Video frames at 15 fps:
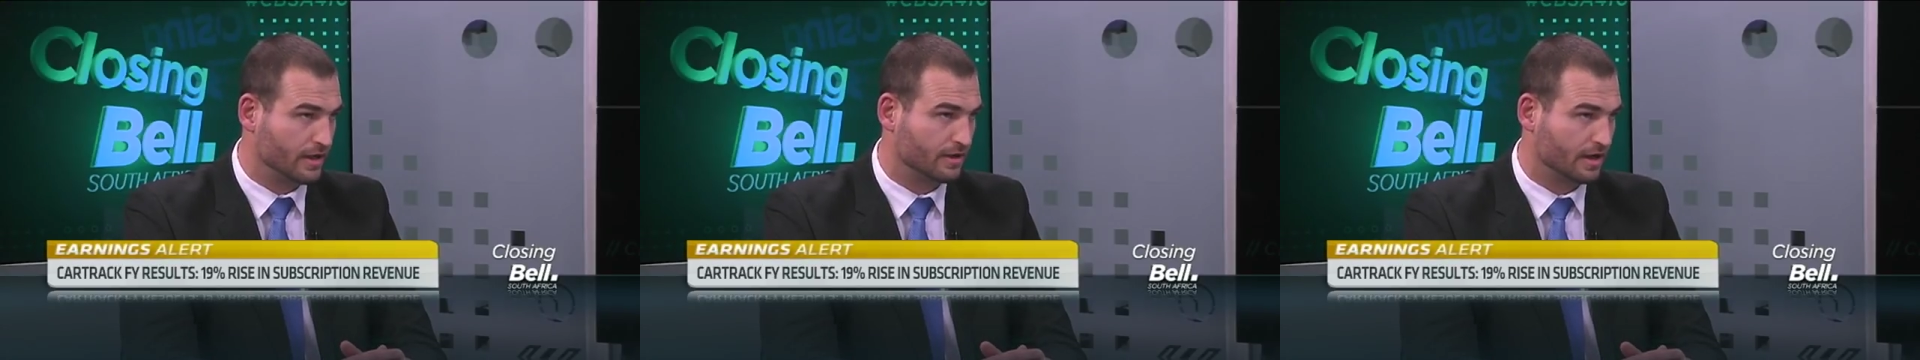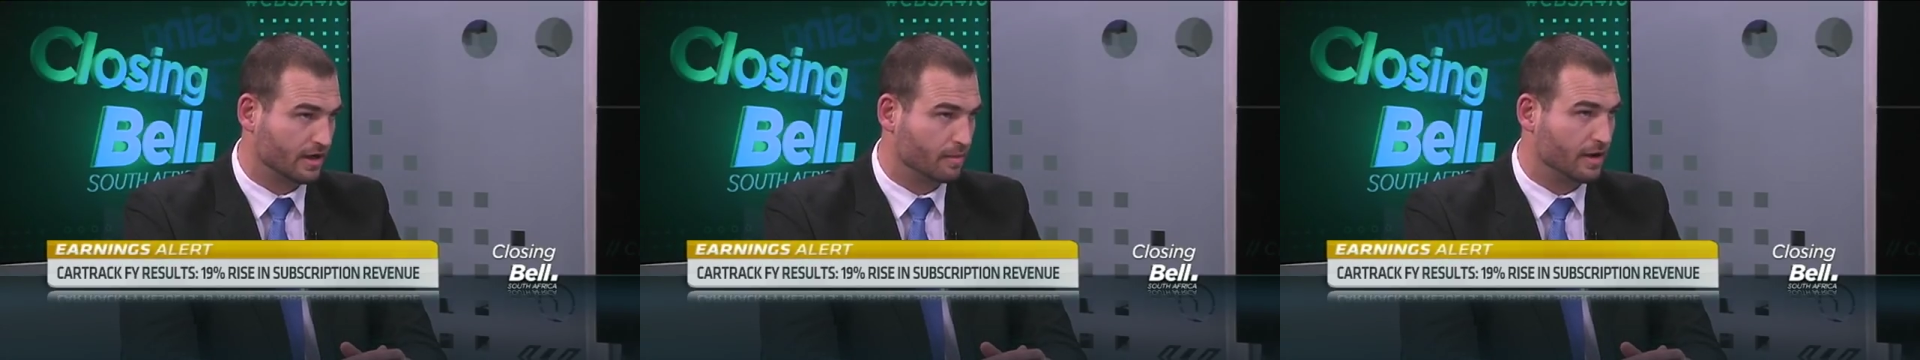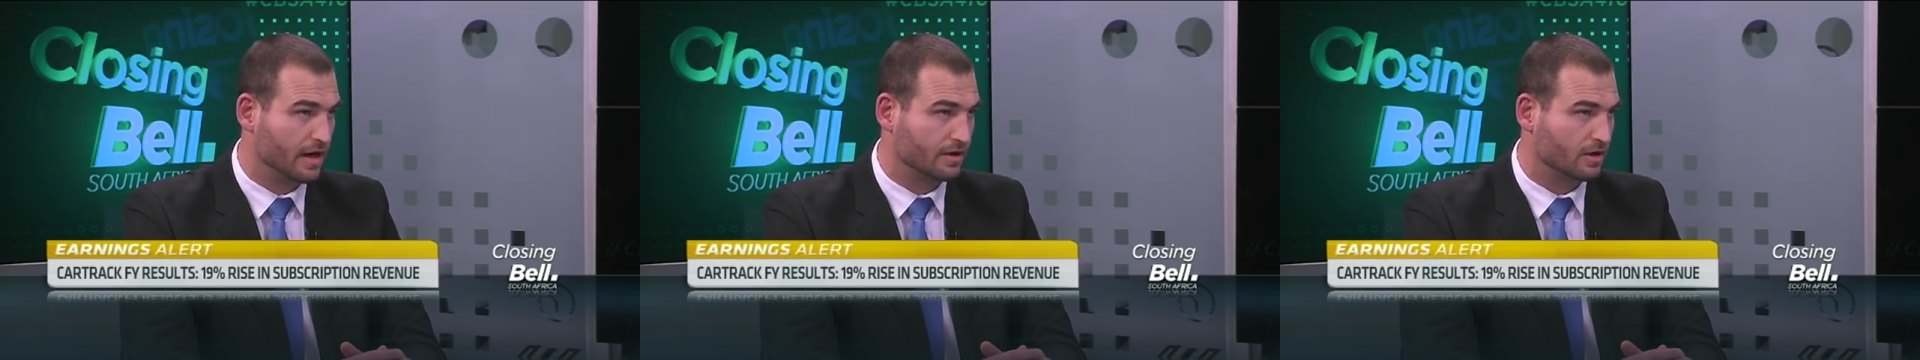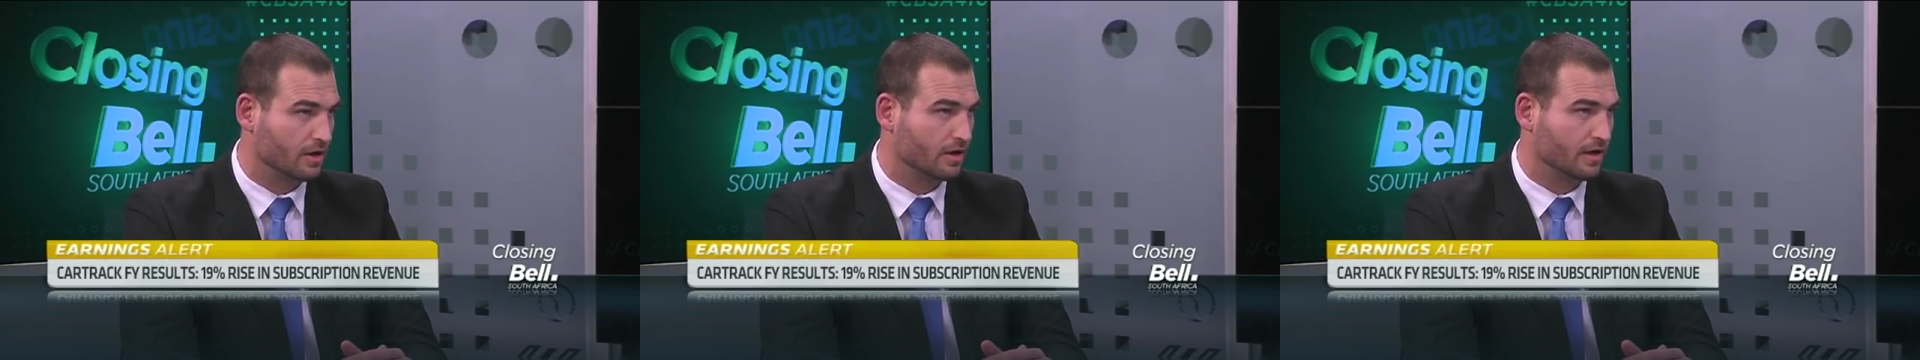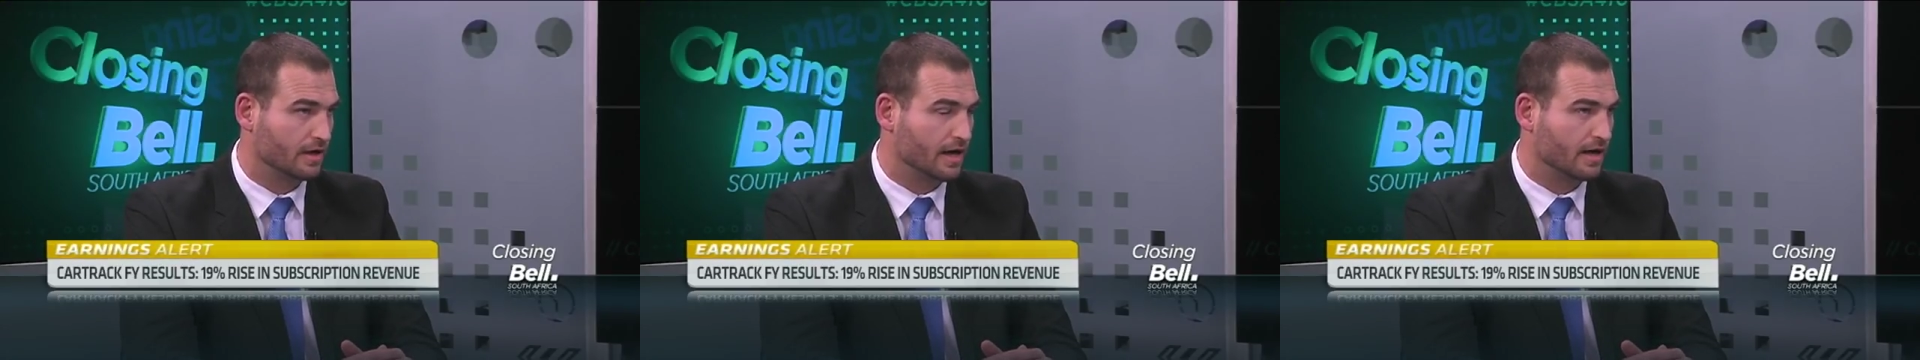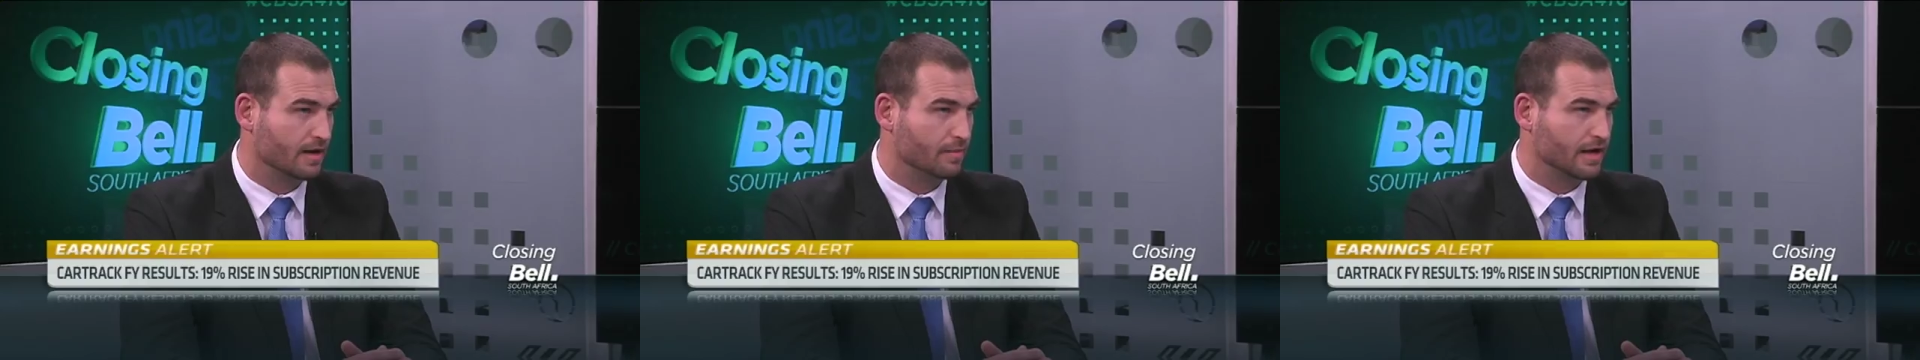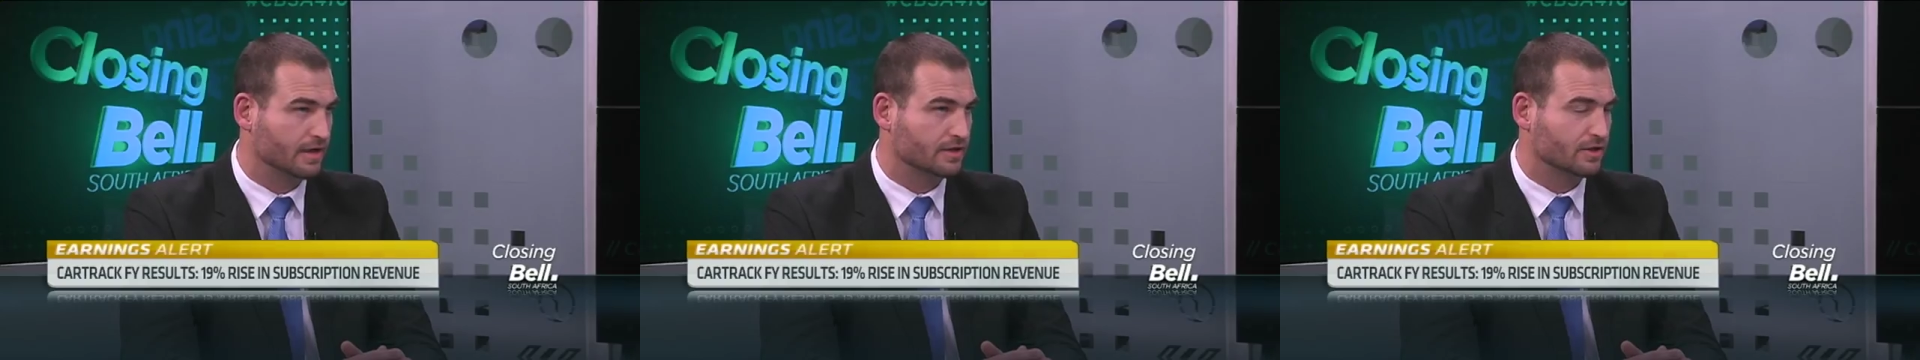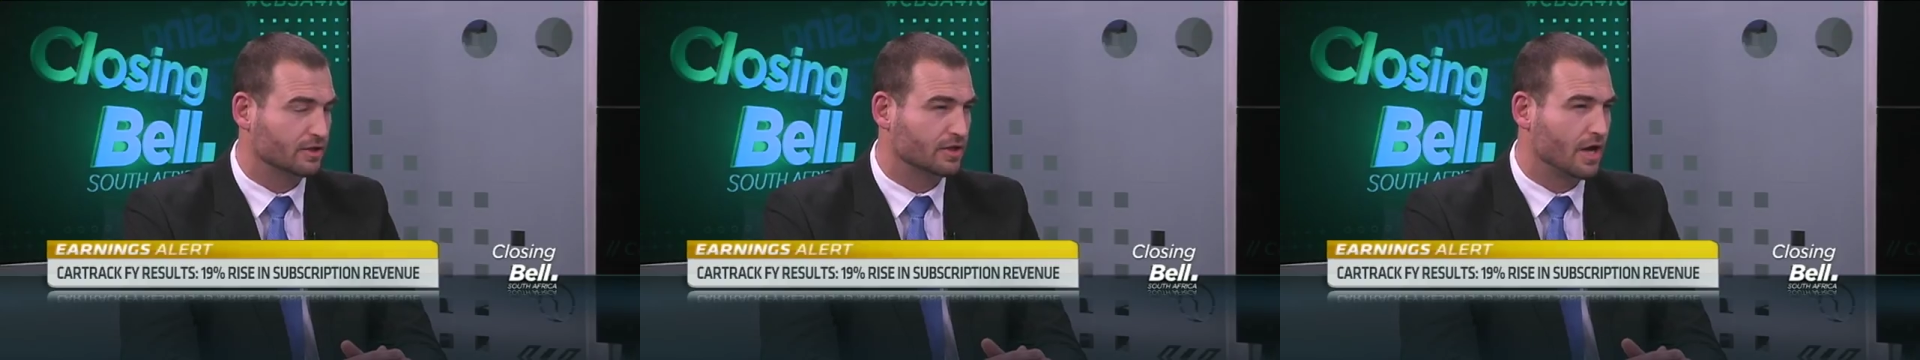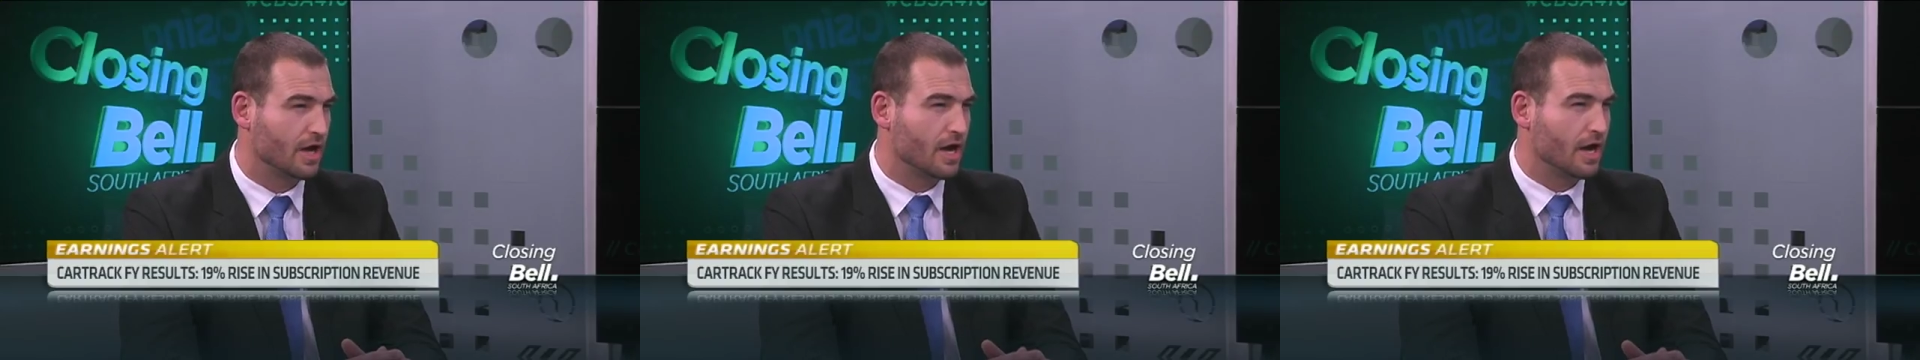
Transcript: think about on a daily basis.